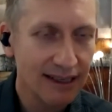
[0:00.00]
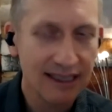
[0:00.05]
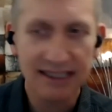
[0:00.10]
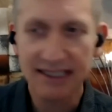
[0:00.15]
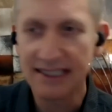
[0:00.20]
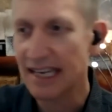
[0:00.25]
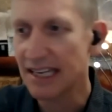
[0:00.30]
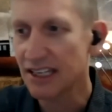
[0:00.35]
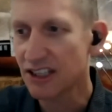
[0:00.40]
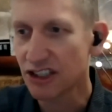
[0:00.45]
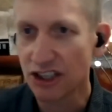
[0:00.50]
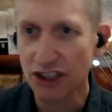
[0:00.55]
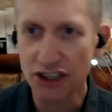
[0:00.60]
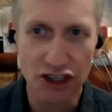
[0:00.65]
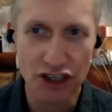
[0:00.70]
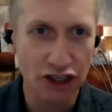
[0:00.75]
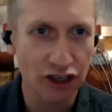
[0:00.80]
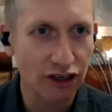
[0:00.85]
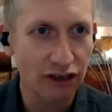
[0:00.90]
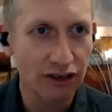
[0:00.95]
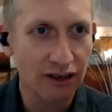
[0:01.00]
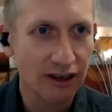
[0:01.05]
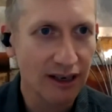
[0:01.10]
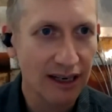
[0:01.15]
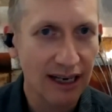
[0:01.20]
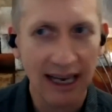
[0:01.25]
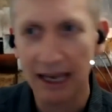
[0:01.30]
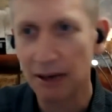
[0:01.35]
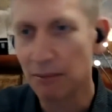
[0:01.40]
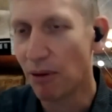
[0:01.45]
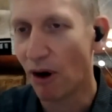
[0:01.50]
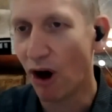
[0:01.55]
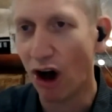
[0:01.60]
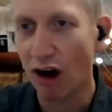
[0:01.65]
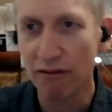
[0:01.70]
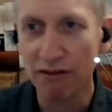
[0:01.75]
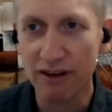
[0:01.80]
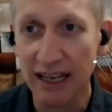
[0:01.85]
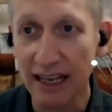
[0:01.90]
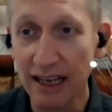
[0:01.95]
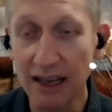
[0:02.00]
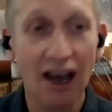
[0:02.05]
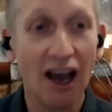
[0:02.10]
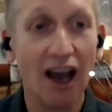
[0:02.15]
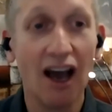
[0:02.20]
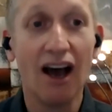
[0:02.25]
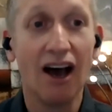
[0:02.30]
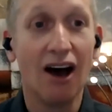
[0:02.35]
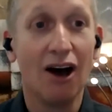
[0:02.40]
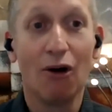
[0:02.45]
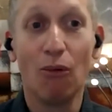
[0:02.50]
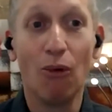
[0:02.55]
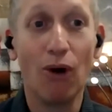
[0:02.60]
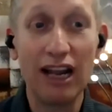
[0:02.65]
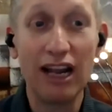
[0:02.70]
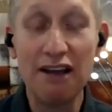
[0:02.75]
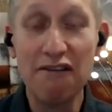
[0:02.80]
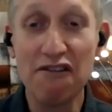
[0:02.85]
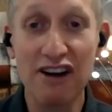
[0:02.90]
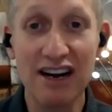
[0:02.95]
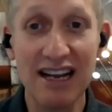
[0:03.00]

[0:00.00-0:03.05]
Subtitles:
destitute, in poverty, whatever it